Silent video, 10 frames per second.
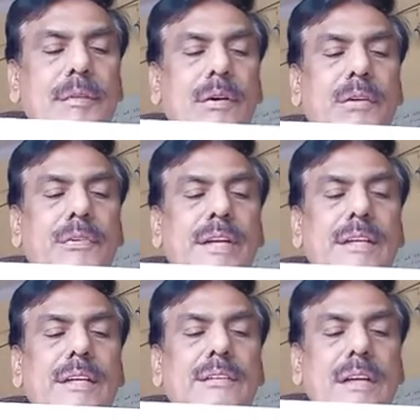of
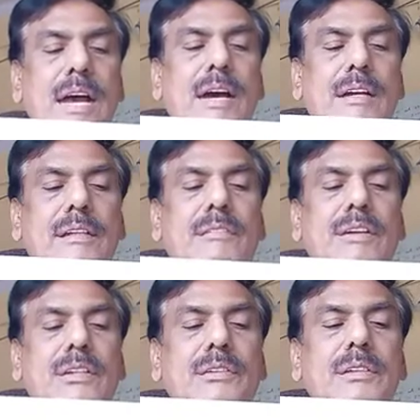radius r, the
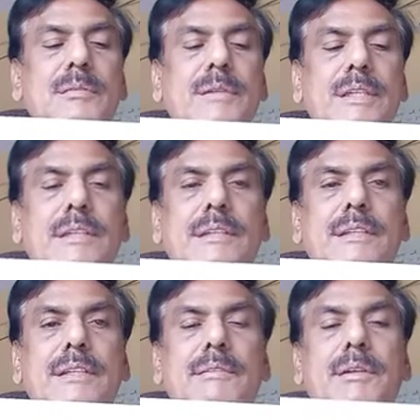velocity v is
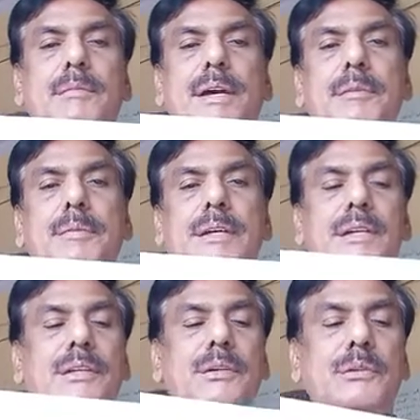given by v
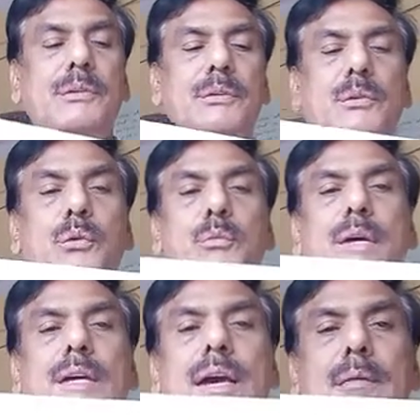is equal to 2
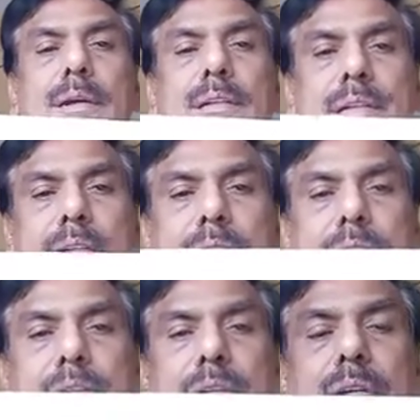pi r by t.
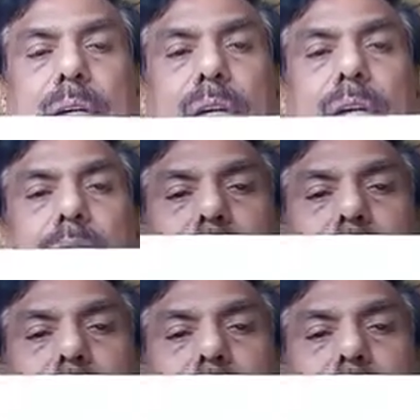The